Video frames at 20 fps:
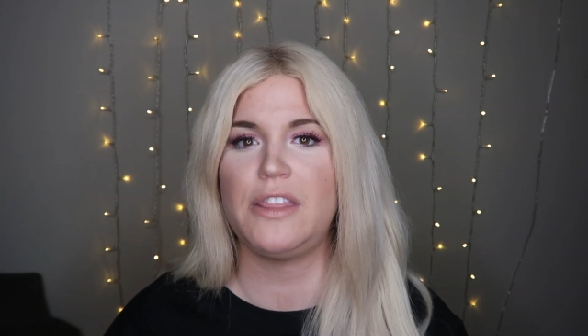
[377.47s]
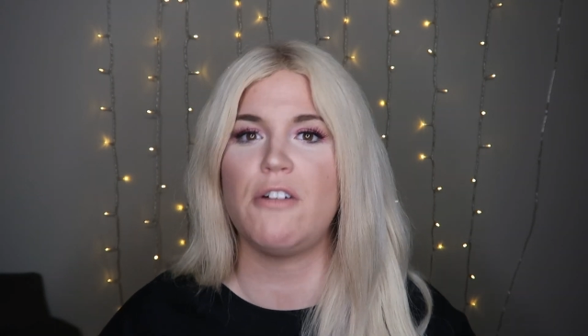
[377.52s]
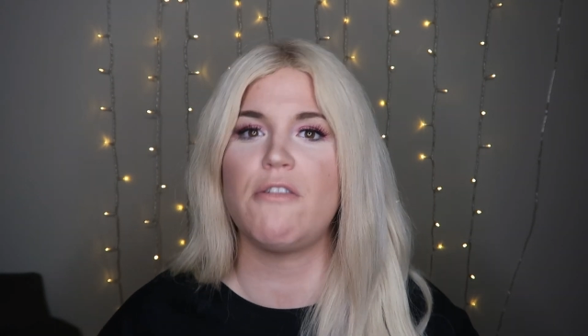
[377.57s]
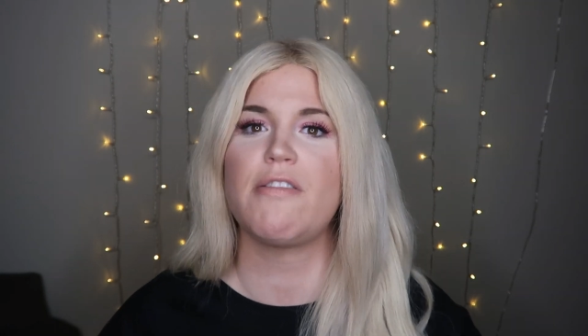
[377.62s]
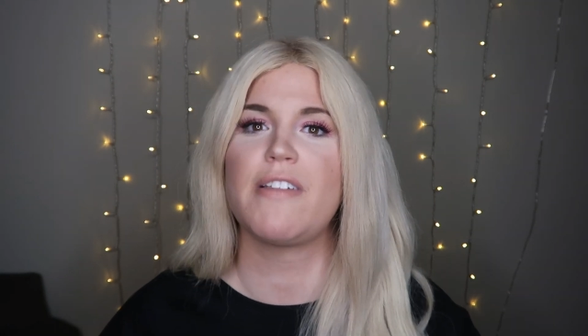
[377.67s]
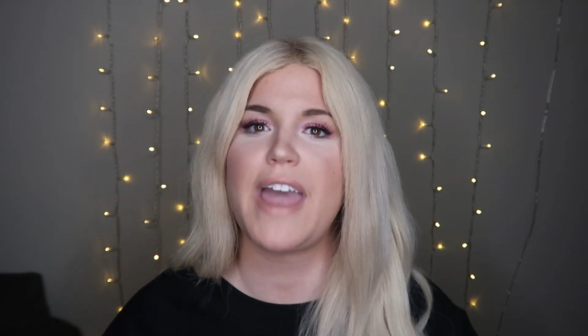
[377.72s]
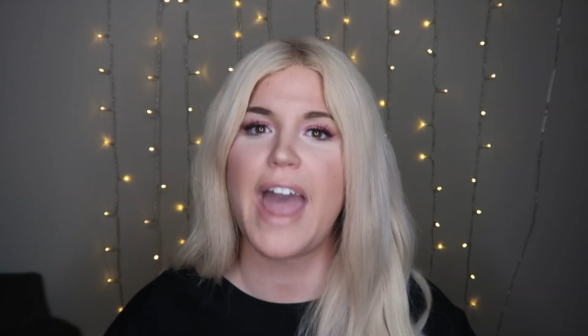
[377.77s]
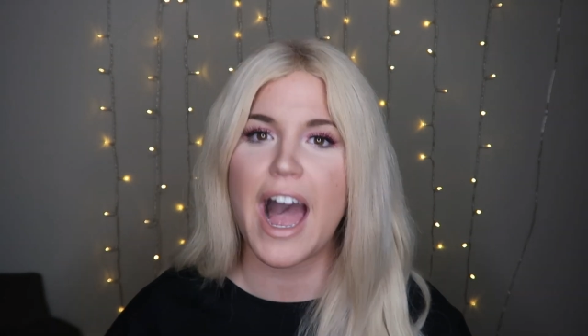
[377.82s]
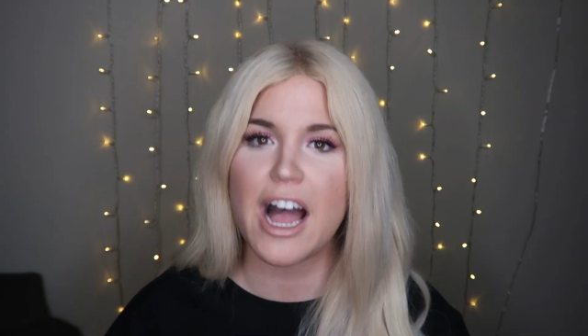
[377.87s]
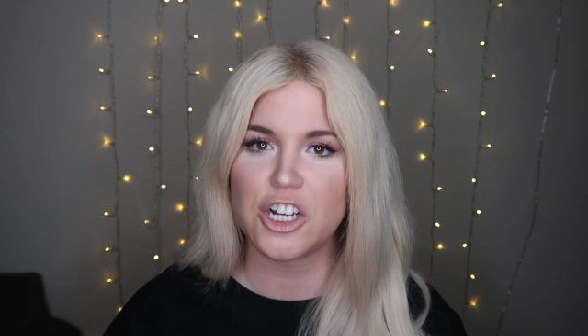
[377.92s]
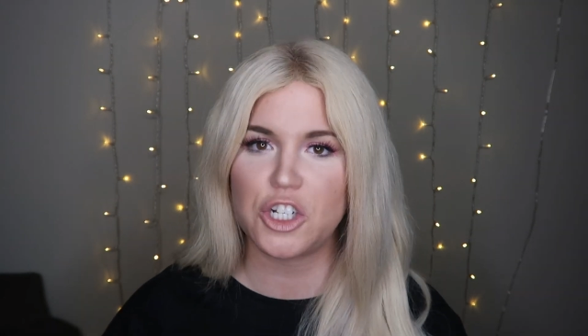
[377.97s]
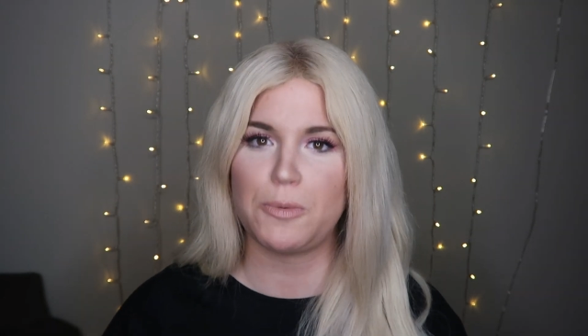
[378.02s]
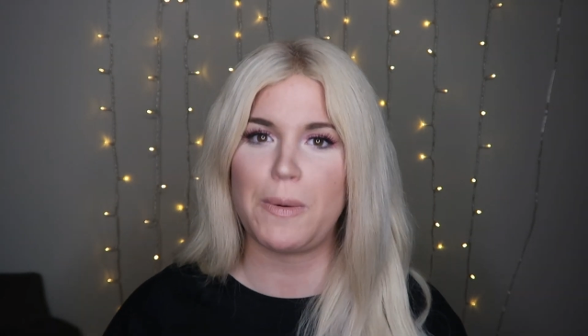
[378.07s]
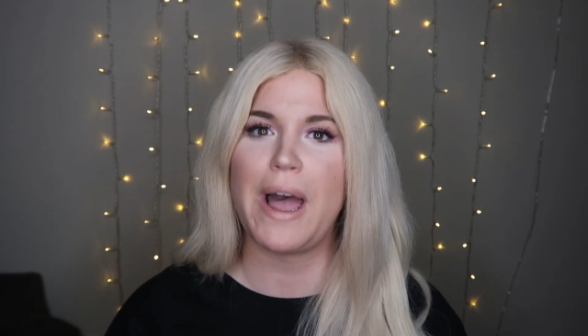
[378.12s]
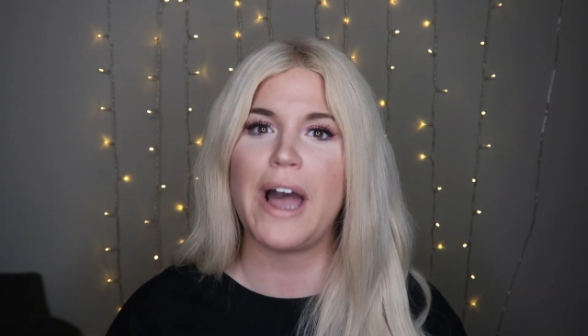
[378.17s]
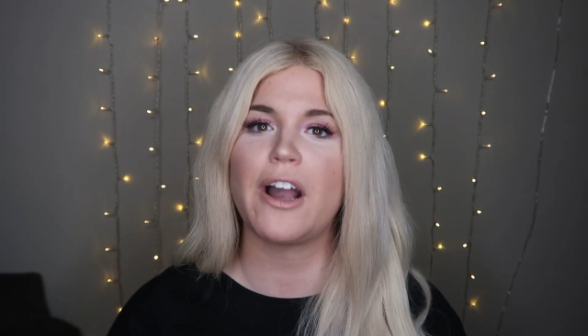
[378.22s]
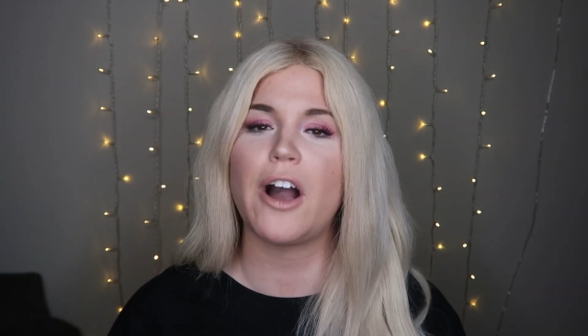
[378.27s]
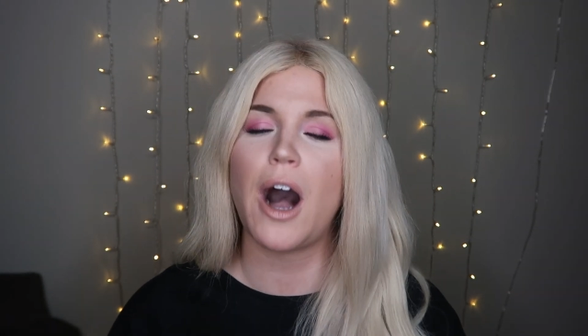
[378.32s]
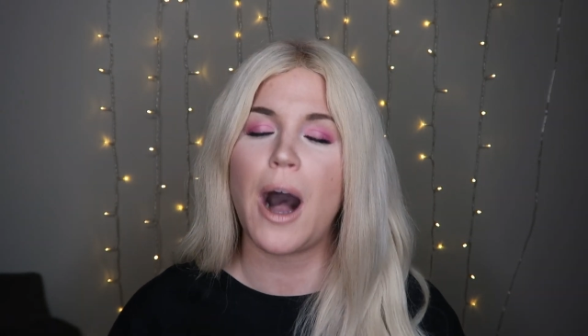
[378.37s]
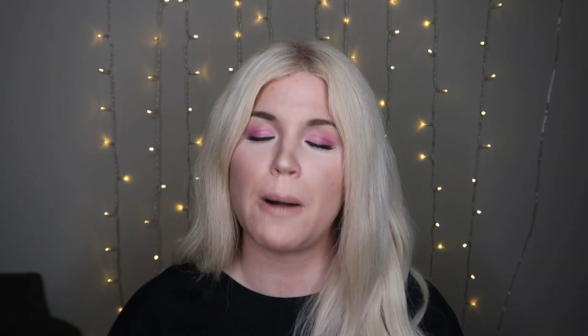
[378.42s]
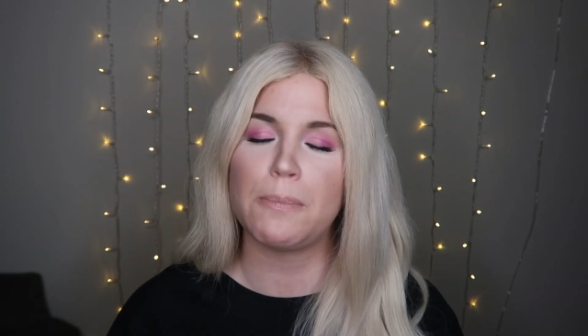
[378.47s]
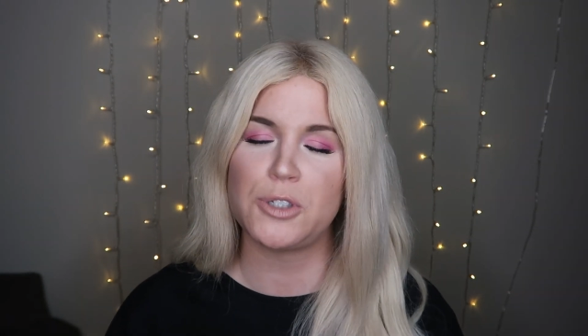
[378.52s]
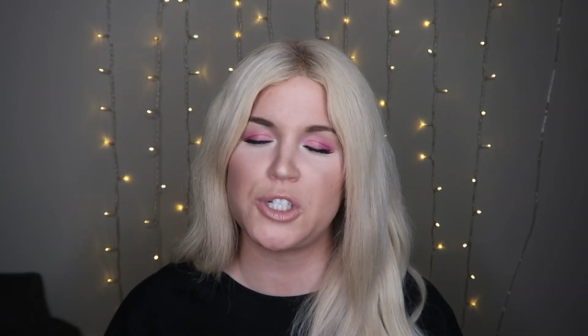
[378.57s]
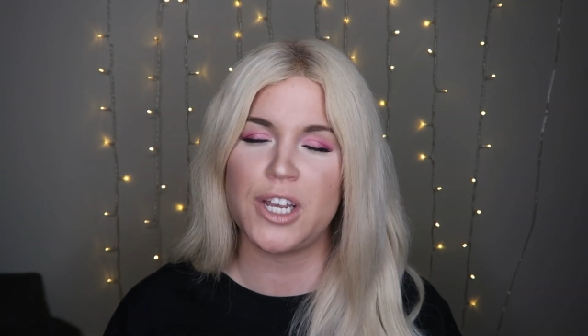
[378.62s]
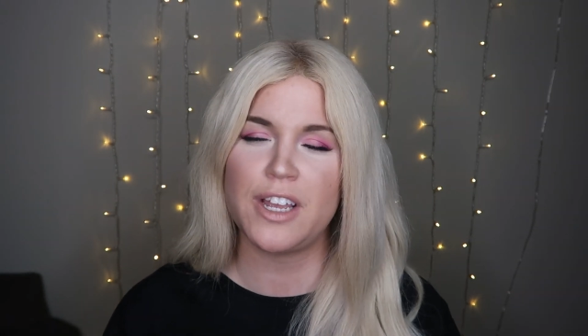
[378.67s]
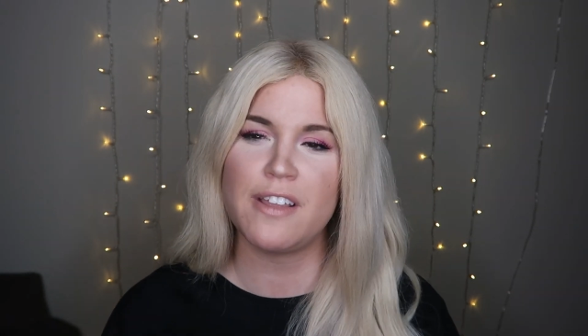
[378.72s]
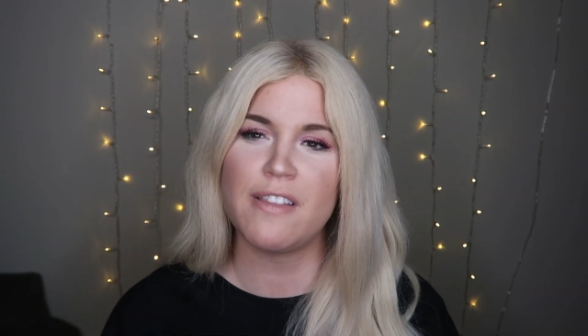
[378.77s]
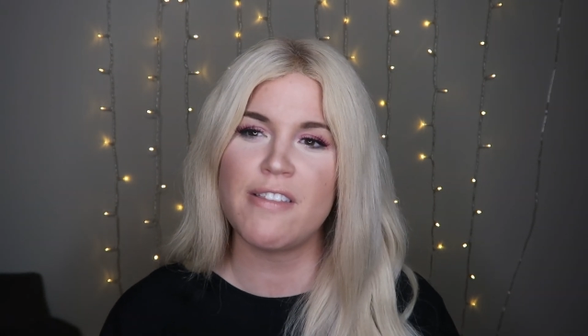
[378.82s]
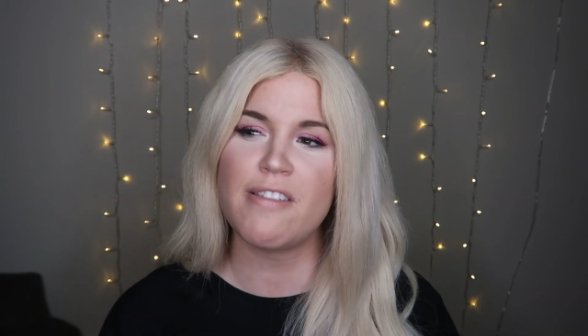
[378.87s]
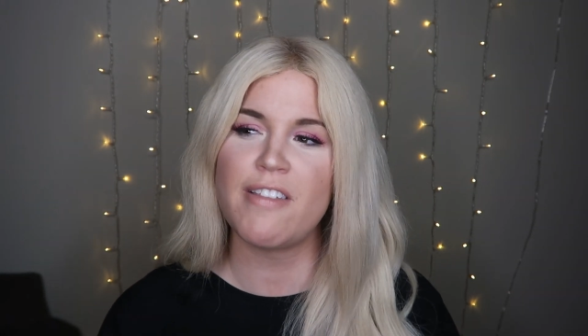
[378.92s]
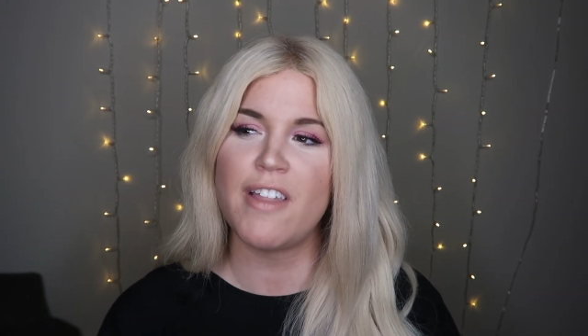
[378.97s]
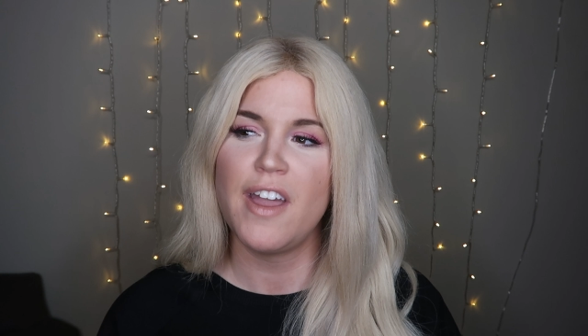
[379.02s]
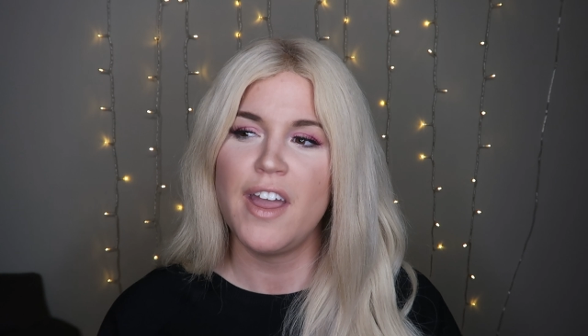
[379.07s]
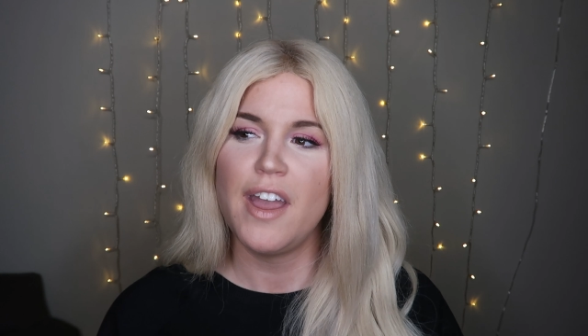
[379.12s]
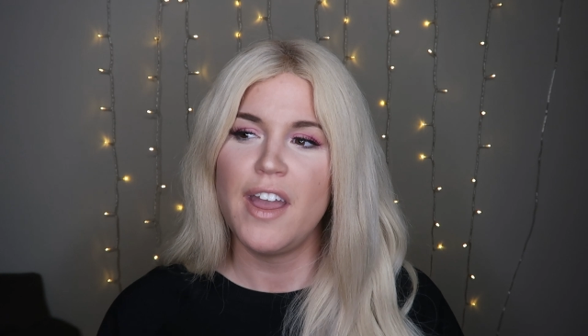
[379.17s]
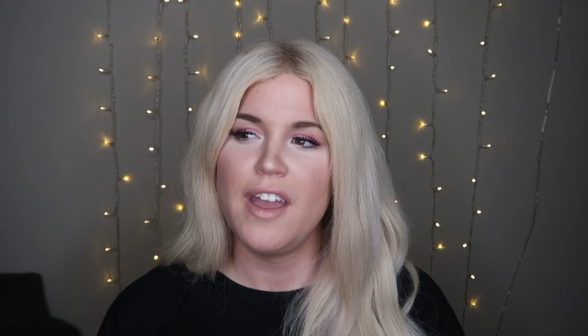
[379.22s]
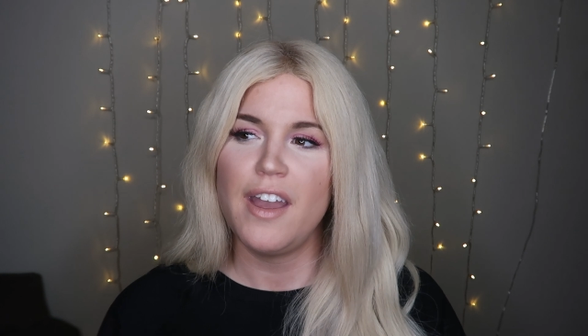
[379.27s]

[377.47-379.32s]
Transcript: those cashback options.